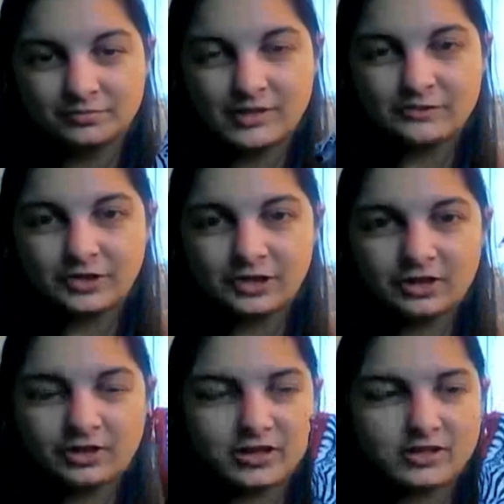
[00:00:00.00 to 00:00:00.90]
And it's fully
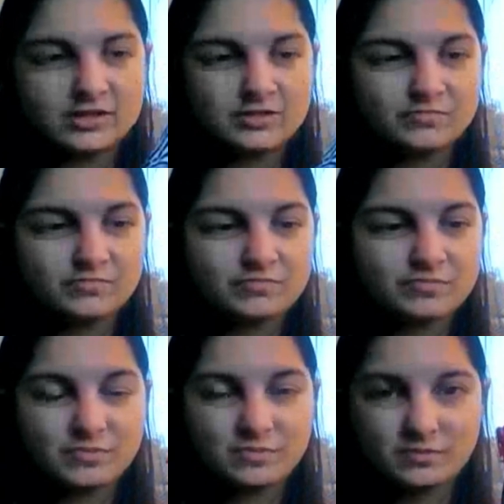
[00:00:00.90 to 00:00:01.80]
lined.
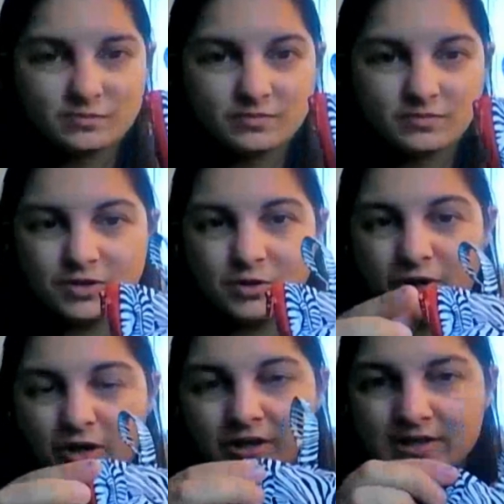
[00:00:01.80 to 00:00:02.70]
It's got a
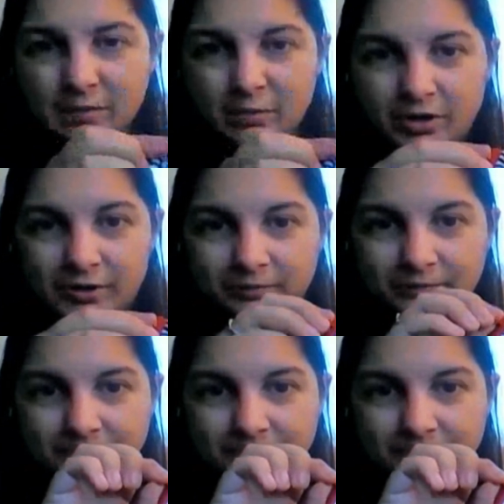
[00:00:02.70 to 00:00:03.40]
working zipper.